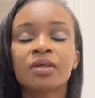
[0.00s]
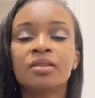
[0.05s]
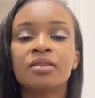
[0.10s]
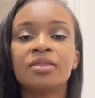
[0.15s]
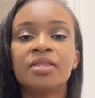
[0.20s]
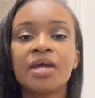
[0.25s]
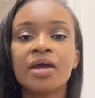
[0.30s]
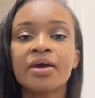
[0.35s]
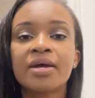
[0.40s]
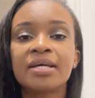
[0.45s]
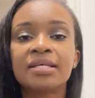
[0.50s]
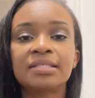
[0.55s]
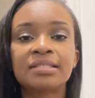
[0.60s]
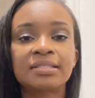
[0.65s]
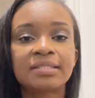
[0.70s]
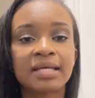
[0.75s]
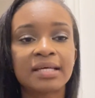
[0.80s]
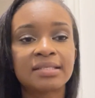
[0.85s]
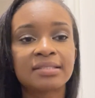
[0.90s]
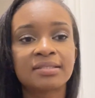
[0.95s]
There is
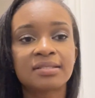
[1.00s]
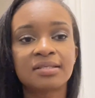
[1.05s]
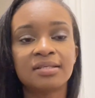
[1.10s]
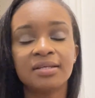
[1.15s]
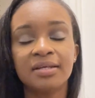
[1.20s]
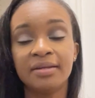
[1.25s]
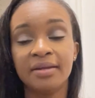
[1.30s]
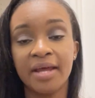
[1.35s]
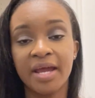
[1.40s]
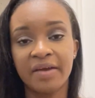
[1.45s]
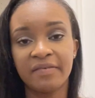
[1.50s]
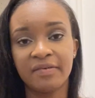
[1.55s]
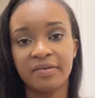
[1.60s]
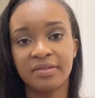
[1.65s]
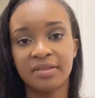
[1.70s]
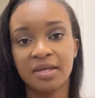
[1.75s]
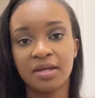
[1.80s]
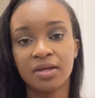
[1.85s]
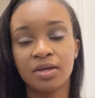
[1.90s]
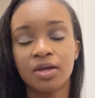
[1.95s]
testing in
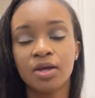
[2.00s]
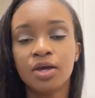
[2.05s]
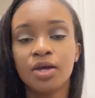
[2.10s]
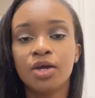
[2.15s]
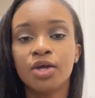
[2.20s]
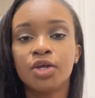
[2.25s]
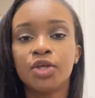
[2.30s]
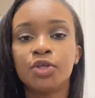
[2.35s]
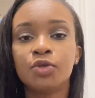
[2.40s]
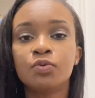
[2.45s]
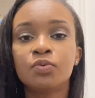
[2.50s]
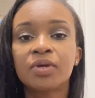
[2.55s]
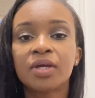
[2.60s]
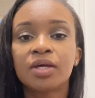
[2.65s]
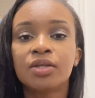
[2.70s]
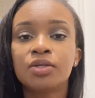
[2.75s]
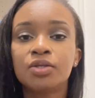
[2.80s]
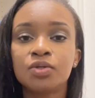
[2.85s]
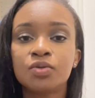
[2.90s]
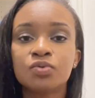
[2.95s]
everything. You
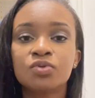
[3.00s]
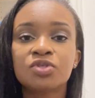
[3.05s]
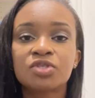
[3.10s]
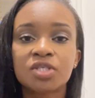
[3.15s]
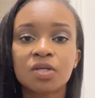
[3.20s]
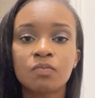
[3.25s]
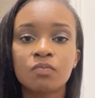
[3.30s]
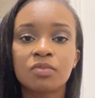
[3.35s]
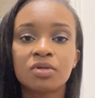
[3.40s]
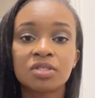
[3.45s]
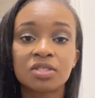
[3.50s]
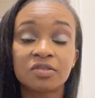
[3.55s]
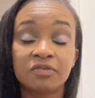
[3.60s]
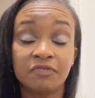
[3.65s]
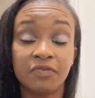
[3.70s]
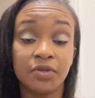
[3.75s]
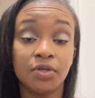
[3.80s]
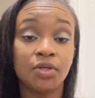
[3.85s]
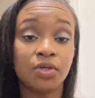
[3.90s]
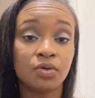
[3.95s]
can use someone's
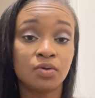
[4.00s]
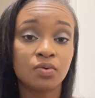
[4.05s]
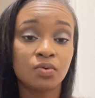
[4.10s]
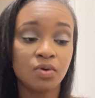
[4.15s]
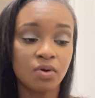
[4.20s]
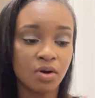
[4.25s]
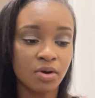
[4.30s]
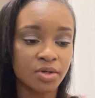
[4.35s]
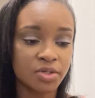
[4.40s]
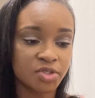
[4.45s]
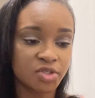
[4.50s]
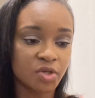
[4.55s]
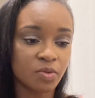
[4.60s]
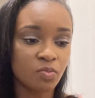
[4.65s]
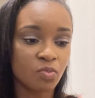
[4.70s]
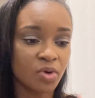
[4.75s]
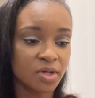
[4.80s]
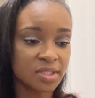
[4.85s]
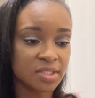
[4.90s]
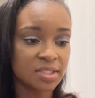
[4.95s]
video or
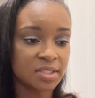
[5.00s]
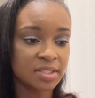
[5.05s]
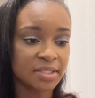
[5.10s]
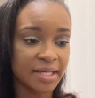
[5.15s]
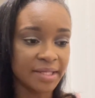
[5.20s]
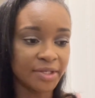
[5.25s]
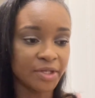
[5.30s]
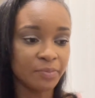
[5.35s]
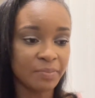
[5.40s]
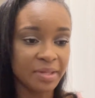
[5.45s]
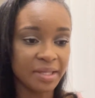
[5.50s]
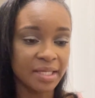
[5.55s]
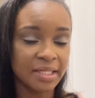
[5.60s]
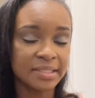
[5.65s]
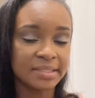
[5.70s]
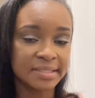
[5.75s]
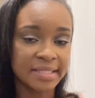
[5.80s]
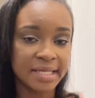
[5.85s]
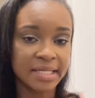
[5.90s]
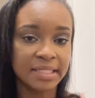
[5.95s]
someone's candle making
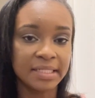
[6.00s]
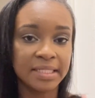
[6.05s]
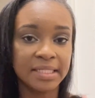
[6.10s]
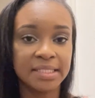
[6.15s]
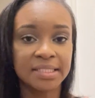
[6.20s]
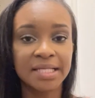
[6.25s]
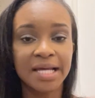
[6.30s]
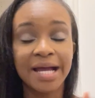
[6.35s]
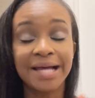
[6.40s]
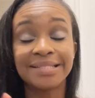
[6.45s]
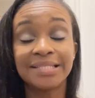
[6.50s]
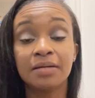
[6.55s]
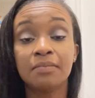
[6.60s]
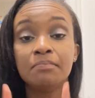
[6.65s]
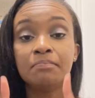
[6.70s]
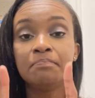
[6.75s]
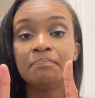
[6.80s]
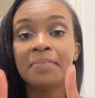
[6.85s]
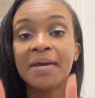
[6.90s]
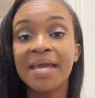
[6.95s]
techniques as a
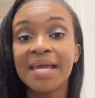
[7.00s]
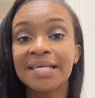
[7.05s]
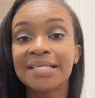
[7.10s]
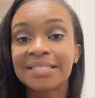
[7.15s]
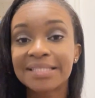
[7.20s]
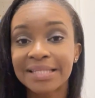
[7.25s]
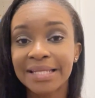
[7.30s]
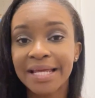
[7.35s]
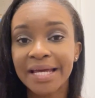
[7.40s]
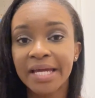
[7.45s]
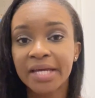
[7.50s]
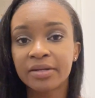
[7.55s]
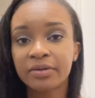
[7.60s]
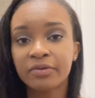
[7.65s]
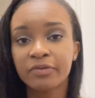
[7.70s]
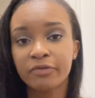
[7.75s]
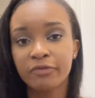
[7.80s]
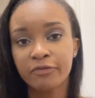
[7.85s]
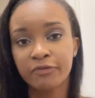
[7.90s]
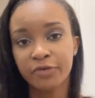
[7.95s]
baseline
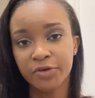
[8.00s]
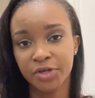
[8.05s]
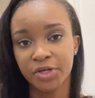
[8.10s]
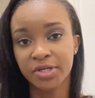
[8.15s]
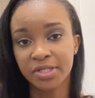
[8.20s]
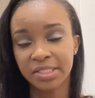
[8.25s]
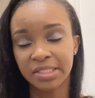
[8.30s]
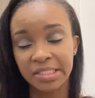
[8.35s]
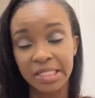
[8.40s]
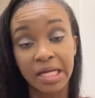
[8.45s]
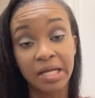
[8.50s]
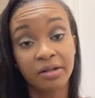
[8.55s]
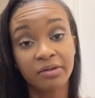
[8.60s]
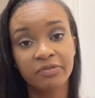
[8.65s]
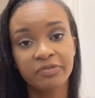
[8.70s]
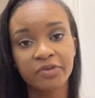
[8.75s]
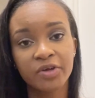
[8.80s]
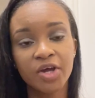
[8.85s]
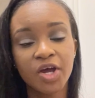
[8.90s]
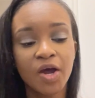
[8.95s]
for
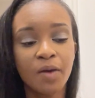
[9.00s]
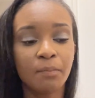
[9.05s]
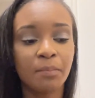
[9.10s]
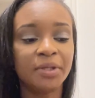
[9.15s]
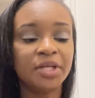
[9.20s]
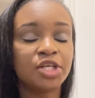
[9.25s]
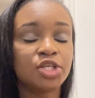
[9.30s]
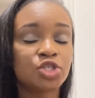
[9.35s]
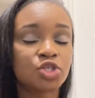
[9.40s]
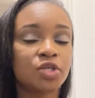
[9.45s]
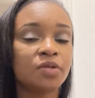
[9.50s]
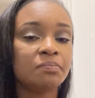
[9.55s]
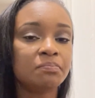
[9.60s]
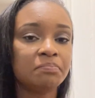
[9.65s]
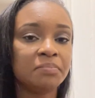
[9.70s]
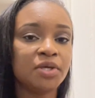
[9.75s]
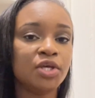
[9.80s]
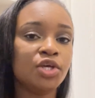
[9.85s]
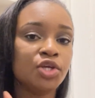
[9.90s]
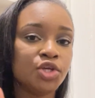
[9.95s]
yourself, but it shouldn't
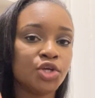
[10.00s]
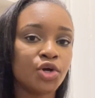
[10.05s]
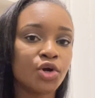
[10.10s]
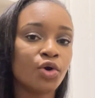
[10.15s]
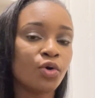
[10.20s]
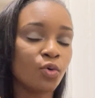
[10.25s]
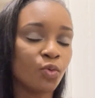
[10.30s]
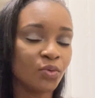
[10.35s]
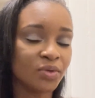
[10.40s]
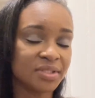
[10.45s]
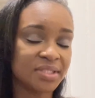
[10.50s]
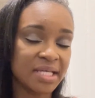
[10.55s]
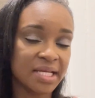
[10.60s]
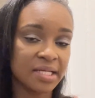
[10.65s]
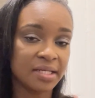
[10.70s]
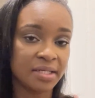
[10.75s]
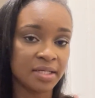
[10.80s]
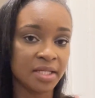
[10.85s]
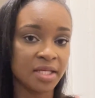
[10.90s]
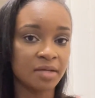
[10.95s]
be your own
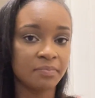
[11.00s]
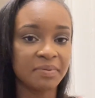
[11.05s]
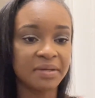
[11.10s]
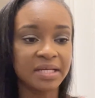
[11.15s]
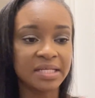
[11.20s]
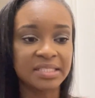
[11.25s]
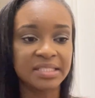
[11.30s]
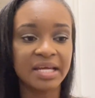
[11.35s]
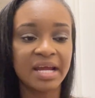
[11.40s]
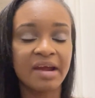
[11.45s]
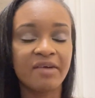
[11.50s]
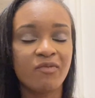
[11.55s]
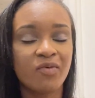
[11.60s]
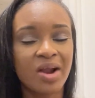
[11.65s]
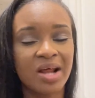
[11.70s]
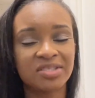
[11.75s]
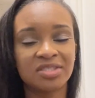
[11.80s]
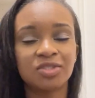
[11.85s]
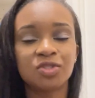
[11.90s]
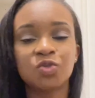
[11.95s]
technique because everyone
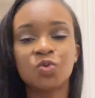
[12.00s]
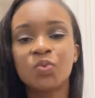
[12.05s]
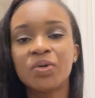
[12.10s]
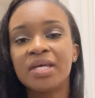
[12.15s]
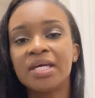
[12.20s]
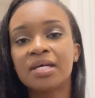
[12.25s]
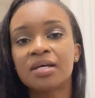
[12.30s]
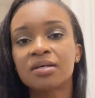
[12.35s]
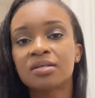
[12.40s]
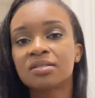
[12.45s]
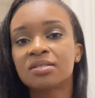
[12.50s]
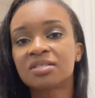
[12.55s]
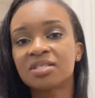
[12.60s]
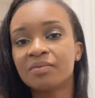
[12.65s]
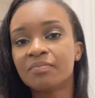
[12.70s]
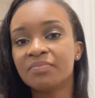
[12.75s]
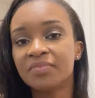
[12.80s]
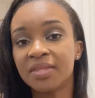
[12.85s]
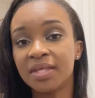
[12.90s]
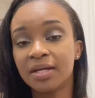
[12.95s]
has to tweak
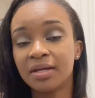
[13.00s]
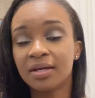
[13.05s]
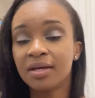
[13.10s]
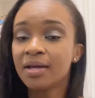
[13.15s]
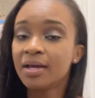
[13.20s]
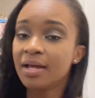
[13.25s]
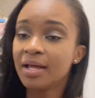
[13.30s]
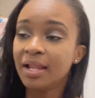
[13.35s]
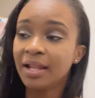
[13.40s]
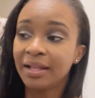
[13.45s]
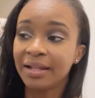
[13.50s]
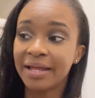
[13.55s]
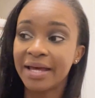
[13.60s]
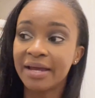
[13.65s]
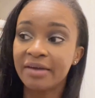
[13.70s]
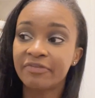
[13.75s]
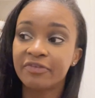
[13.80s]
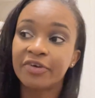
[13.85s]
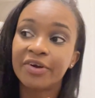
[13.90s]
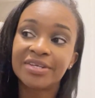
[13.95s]
something. Like,
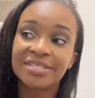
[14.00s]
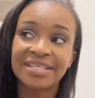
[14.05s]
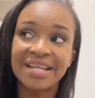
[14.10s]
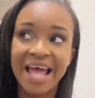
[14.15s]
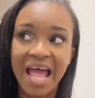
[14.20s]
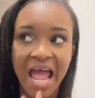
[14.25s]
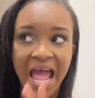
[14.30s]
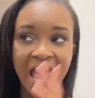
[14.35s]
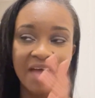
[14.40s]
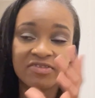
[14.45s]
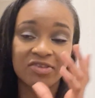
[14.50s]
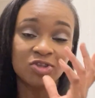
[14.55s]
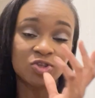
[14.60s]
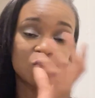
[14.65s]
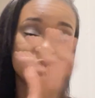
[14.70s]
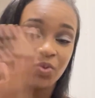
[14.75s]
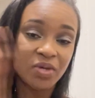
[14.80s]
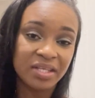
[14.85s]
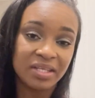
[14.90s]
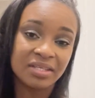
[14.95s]
for instance, I had to
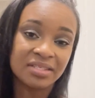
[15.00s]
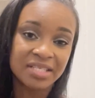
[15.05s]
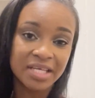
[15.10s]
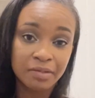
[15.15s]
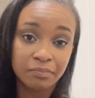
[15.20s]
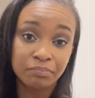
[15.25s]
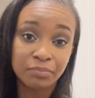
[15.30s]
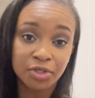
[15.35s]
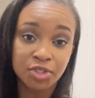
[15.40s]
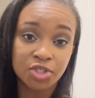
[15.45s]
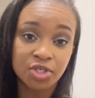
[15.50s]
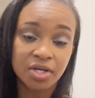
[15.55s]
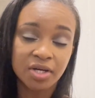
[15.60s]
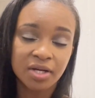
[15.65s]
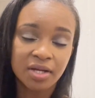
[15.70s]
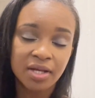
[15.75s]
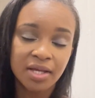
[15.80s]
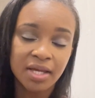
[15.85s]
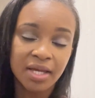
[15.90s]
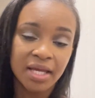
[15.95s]
tweak the temperature
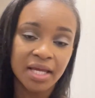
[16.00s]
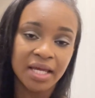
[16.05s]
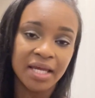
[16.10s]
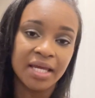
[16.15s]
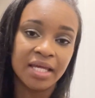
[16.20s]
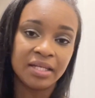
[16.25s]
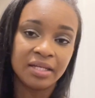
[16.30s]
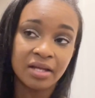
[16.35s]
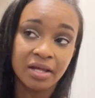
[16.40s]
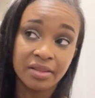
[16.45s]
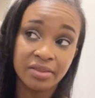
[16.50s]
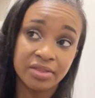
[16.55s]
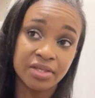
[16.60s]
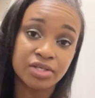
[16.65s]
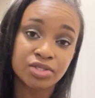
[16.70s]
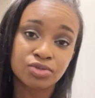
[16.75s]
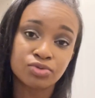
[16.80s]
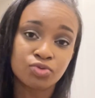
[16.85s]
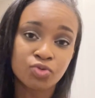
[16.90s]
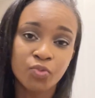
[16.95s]
in
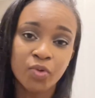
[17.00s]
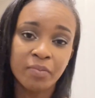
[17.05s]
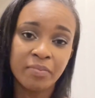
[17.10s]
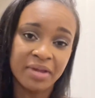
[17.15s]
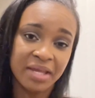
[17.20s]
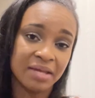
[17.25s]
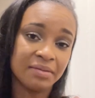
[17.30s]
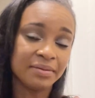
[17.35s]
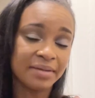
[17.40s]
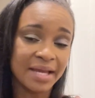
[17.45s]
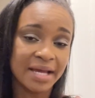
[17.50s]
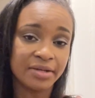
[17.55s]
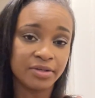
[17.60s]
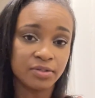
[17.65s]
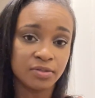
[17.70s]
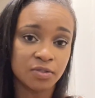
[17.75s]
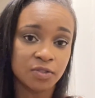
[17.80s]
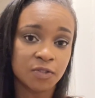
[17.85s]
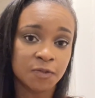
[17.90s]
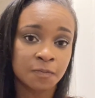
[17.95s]
this room I'm making
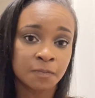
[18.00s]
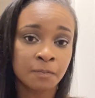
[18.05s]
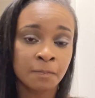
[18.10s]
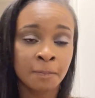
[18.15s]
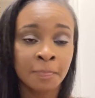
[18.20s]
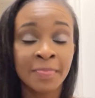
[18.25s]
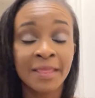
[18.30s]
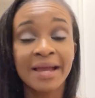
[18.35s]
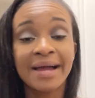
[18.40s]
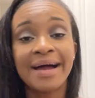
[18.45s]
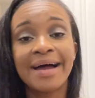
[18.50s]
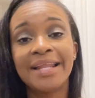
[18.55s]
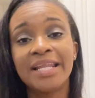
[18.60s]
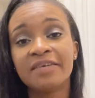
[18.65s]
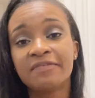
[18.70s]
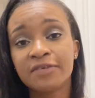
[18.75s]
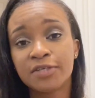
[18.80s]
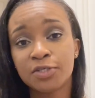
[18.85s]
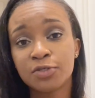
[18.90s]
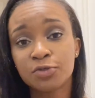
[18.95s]
candles. I
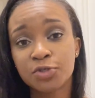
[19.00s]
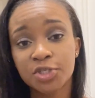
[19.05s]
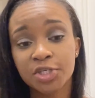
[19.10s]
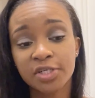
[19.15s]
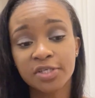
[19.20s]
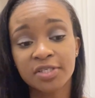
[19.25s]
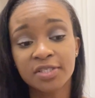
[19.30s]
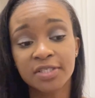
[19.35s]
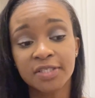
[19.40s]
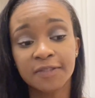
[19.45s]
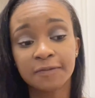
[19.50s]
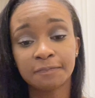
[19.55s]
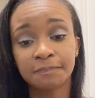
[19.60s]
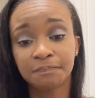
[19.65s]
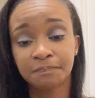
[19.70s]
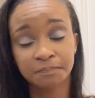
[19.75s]
live in New Jersey.